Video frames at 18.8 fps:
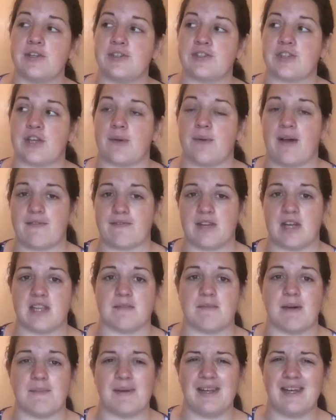So I've turned
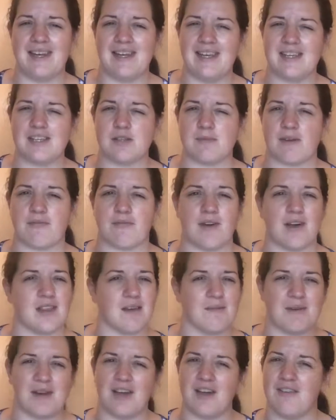them up a little bit further,
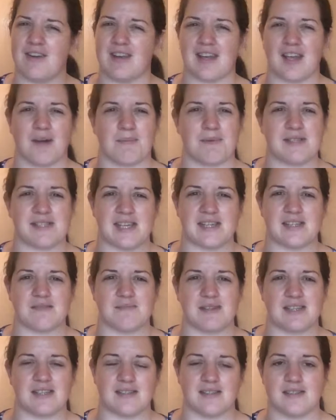I mean only a couple of
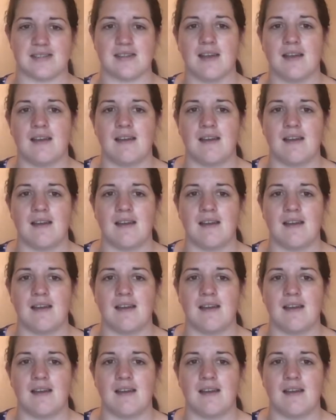centimetres,